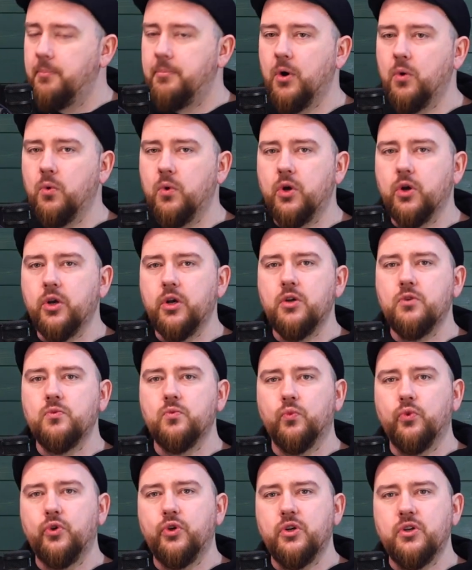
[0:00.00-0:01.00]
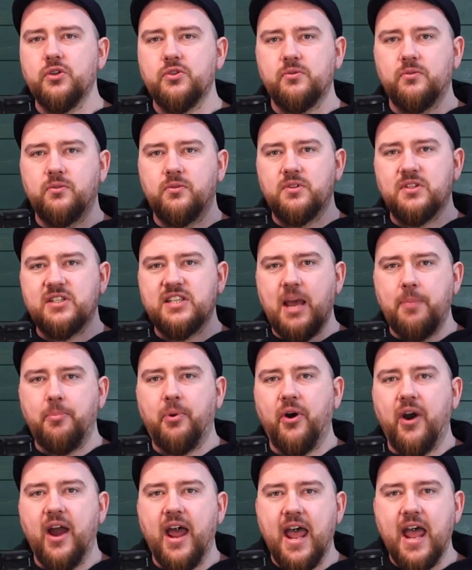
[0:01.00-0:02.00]
but we're gonna
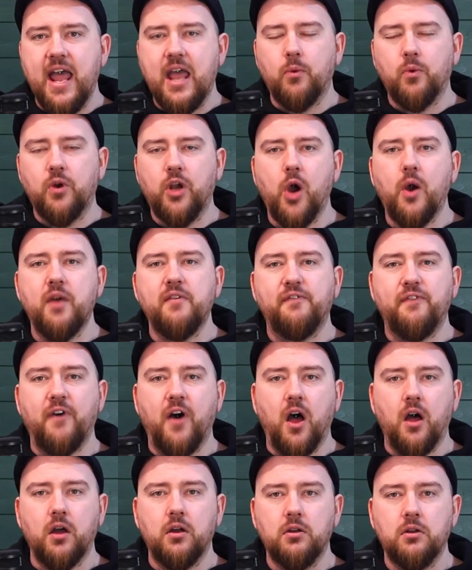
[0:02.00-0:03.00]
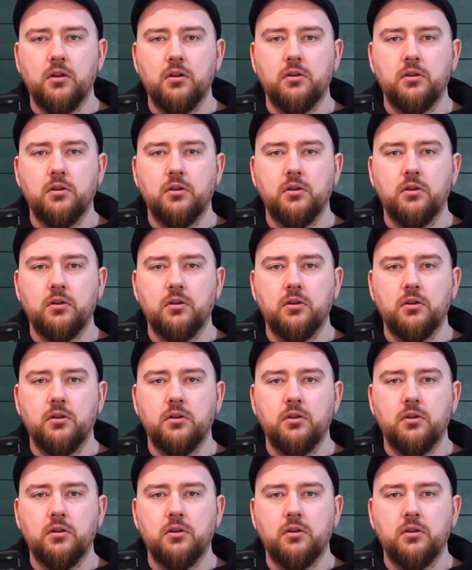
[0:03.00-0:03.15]
separate it. We're going for.